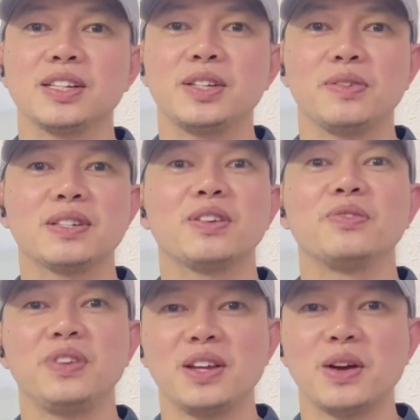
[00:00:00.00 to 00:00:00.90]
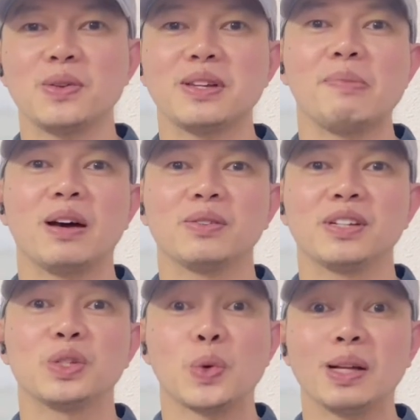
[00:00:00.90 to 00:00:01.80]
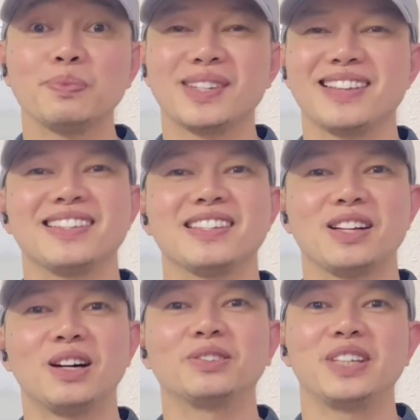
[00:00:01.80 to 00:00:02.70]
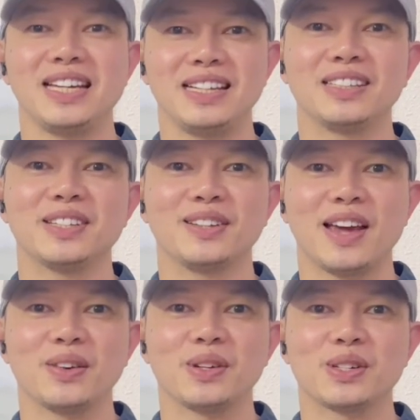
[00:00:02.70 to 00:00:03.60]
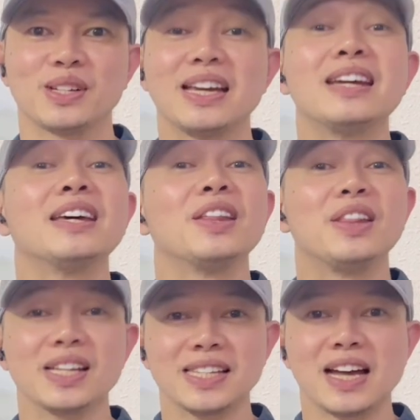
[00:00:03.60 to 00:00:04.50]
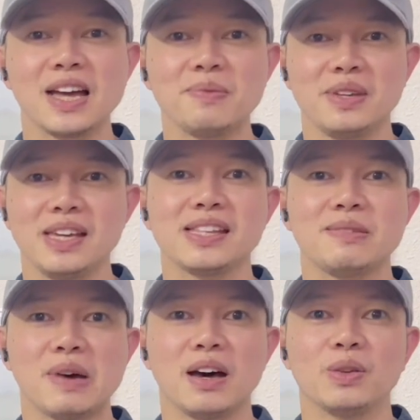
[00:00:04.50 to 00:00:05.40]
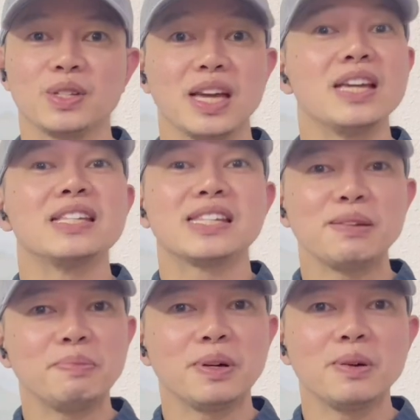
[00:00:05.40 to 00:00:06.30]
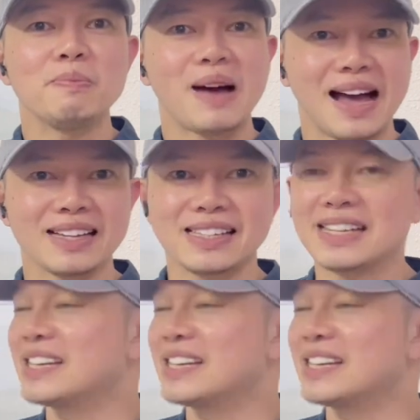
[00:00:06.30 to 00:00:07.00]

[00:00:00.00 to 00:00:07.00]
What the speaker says: series of videos about the 12 tenses of the English language. This time, it's about simple past